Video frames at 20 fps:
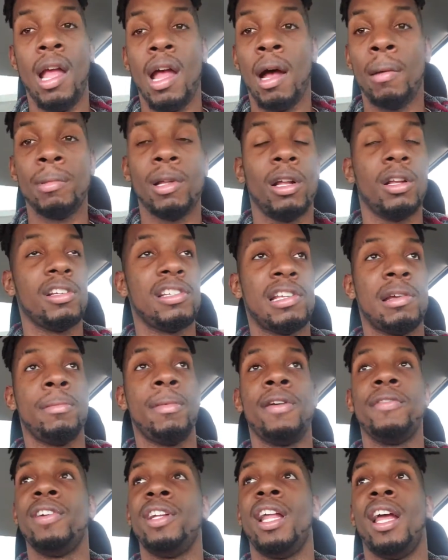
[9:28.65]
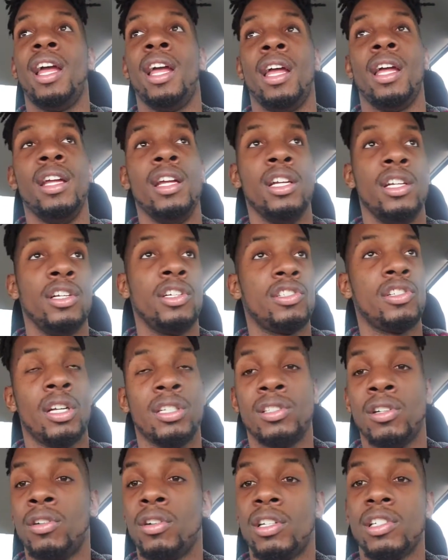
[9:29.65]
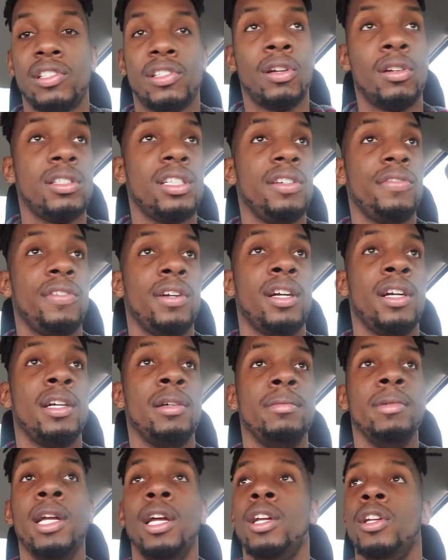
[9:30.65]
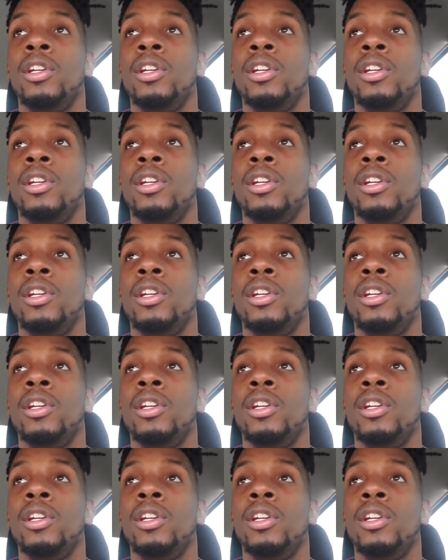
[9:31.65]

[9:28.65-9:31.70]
I'm learning something every day. You start your own consulting firm.